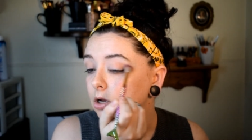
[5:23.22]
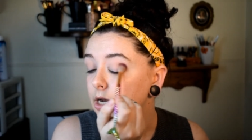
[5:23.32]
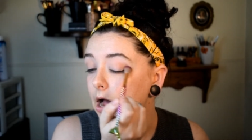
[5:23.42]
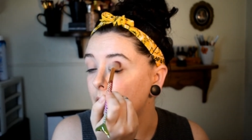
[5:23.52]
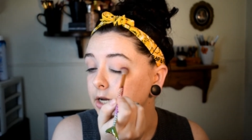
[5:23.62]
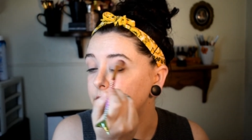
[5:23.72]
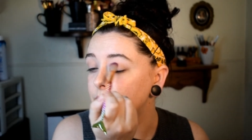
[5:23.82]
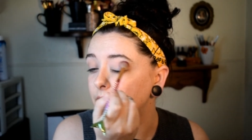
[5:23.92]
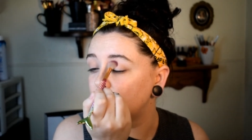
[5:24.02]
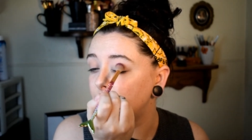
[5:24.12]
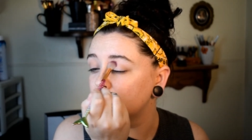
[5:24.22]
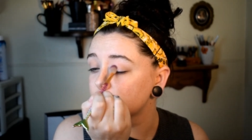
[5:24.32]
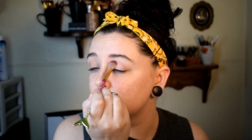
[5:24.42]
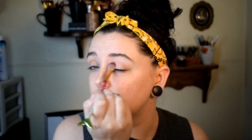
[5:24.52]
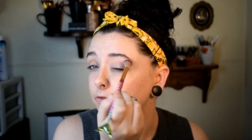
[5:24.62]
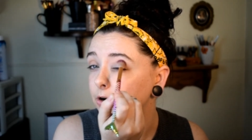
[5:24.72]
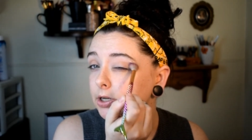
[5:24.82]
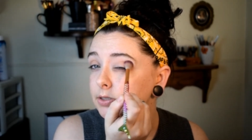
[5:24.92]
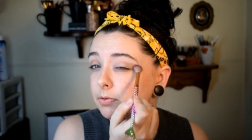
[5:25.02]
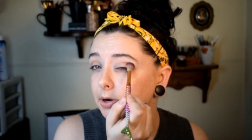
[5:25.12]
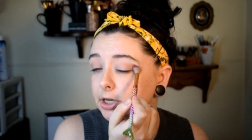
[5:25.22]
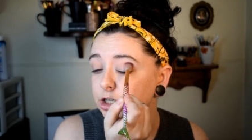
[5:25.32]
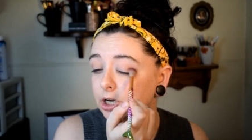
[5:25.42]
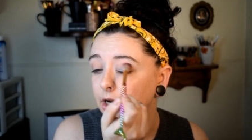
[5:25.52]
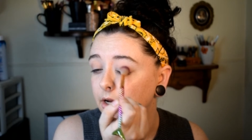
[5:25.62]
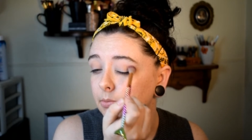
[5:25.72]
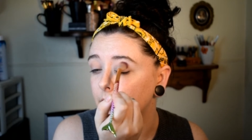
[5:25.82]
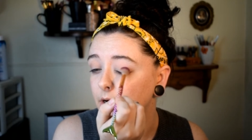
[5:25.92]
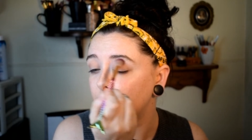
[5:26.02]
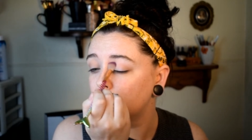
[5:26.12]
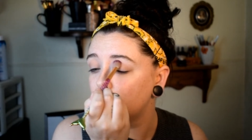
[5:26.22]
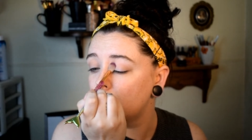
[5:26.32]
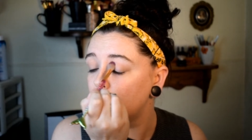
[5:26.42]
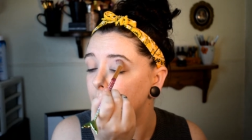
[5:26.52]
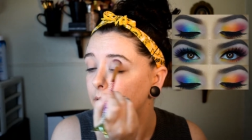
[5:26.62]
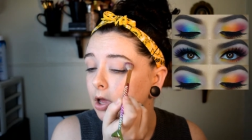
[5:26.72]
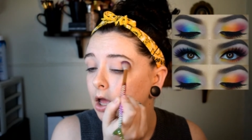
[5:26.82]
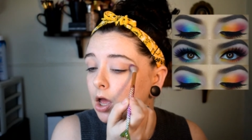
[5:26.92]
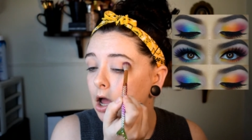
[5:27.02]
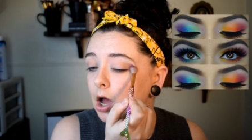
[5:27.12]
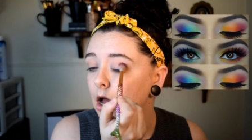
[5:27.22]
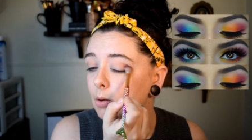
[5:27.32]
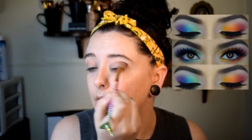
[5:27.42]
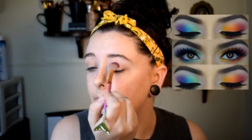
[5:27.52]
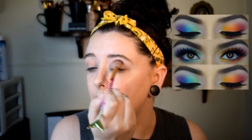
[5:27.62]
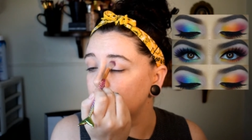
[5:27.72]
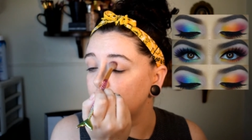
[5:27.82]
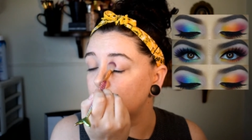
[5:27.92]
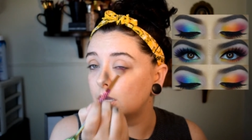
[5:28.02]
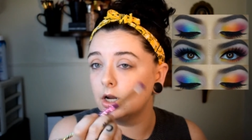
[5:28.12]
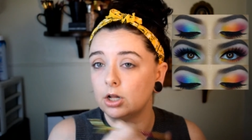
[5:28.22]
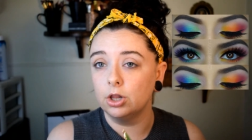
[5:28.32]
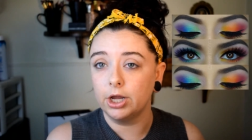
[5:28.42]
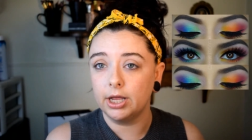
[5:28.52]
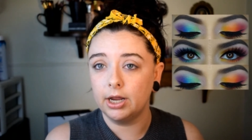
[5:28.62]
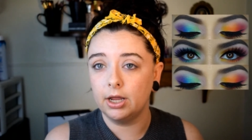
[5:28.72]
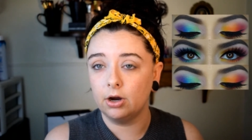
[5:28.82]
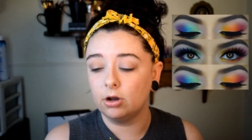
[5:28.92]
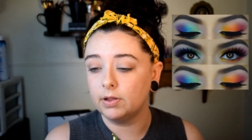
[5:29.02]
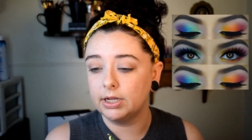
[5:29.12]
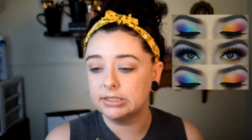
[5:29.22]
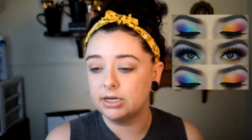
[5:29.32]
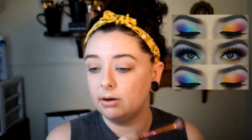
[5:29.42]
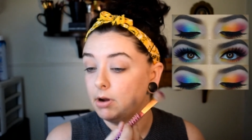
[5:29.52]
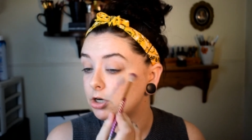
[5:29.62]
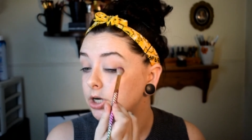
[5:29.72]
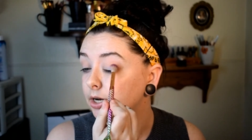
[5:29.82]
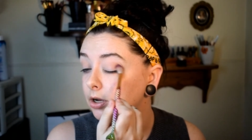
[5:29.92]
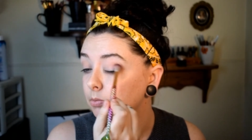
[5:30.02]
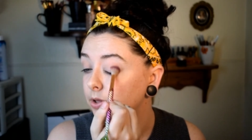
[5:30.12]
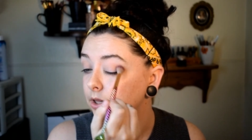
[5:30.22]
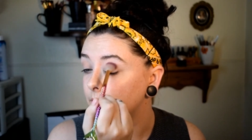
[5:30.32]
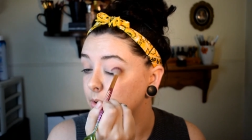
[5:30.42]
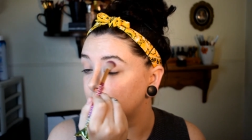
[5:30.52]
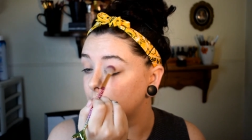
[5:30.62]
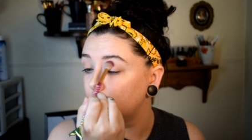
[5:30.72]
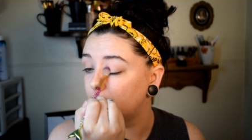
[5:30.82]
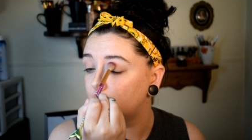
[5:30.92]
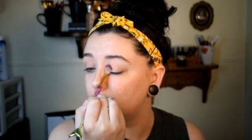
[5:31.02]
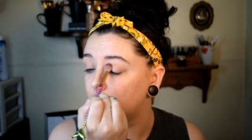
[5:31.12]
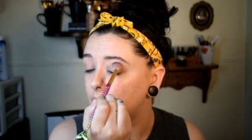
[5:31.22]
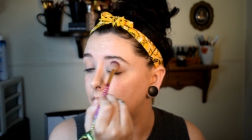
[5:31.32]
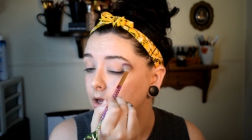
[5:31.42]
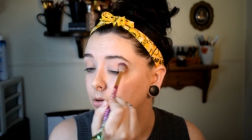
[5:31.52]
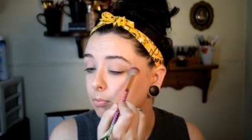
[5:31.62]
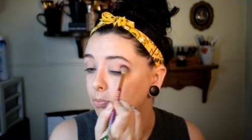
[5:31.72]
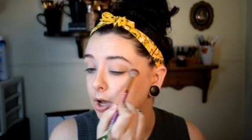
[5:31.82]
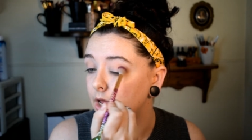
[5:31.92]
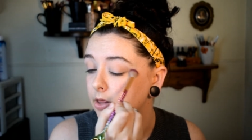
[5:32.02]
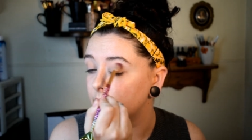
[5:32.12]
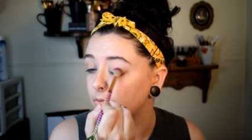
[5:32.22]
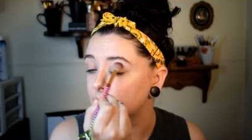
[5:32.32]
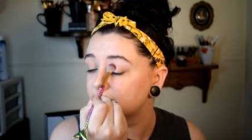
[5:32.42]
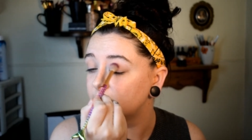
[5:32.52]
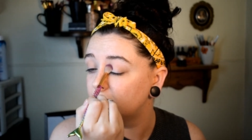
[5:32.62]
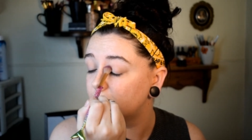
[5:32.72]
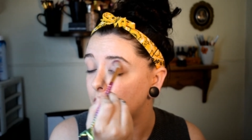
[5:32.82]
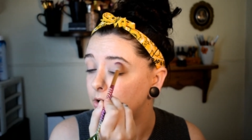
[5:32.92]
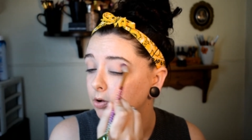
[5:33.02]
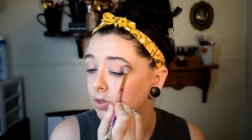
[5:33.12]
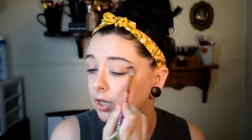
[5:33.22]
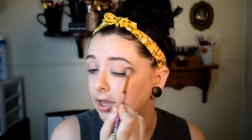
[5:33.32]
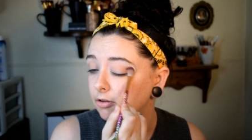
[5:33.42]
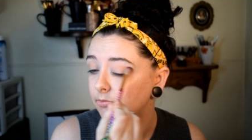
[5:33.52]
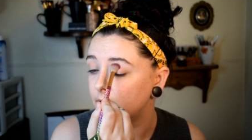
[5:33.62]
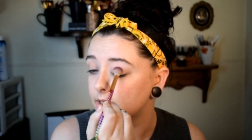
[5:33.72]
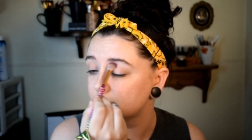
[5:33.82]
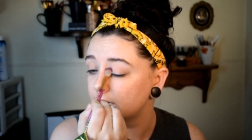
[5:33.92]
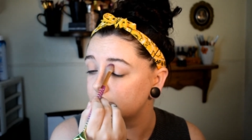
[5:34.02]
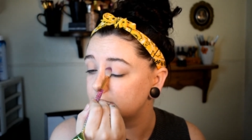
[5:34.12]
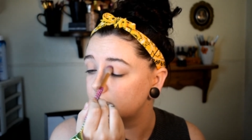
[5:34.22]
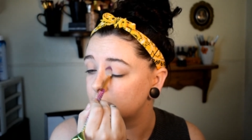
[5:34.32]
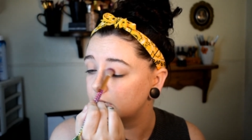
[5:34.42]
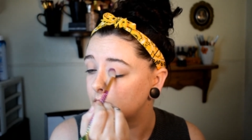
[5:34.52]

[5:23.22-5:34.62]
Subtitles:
Now, I do have a picture for inspiration I am going to put up. I'm not like going to look at it or glance at it. I'm not trying to completely recreate it or anything, but there was a photo that gave me this idea,